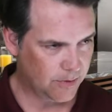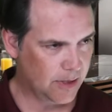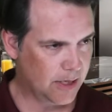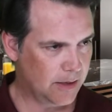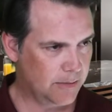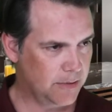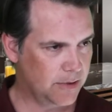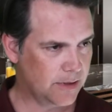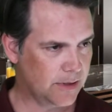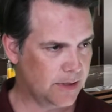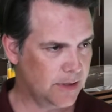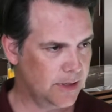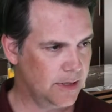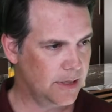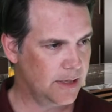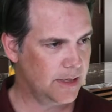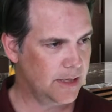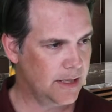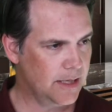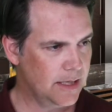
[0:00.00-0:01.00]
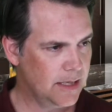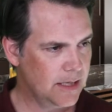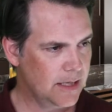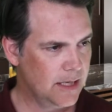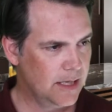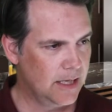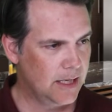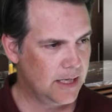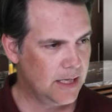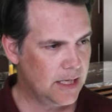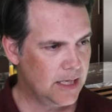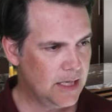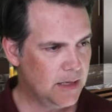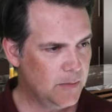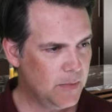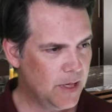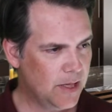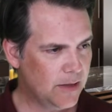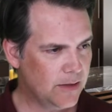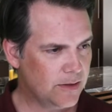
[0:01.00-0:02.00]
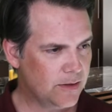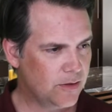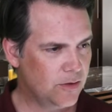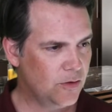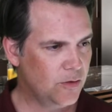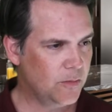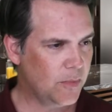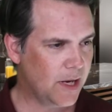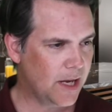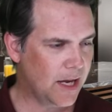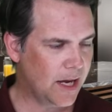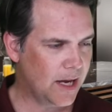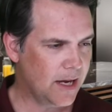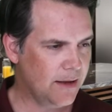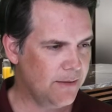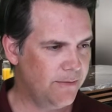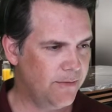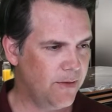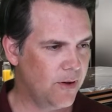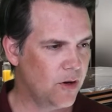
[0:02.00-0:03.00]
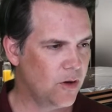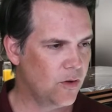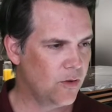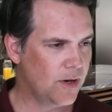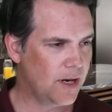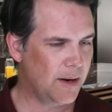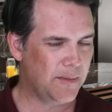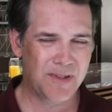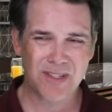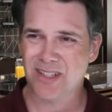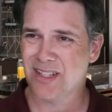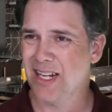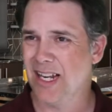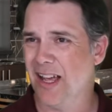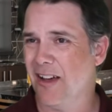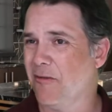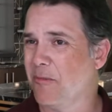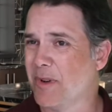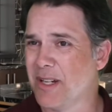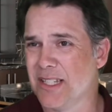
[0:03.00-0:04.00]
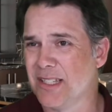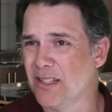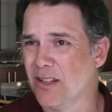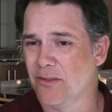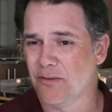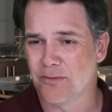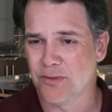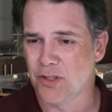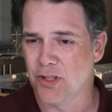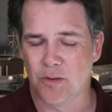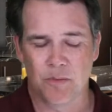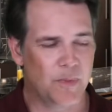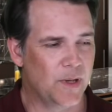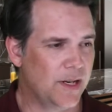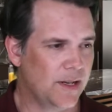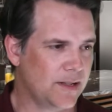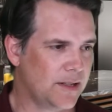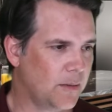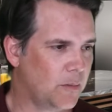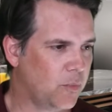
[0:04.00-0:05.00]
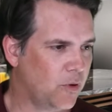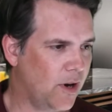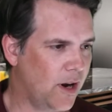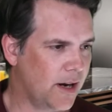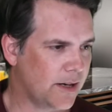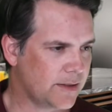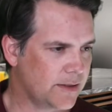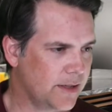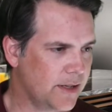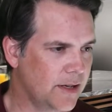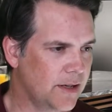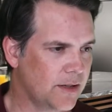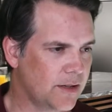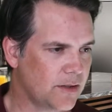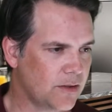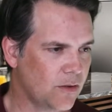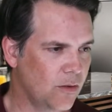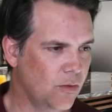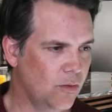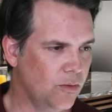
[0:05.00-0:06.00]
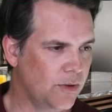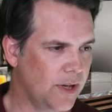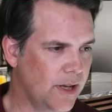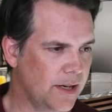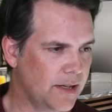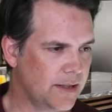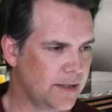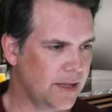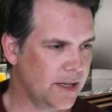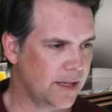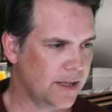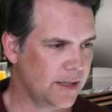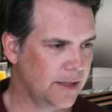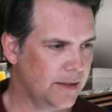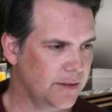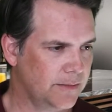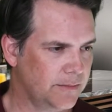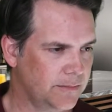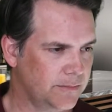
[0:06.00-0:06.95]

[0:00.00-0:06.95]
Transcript: I'm just gonna email it to my iPhone. I'm just gonna have myself jump in as a proxy here. So hold on a second.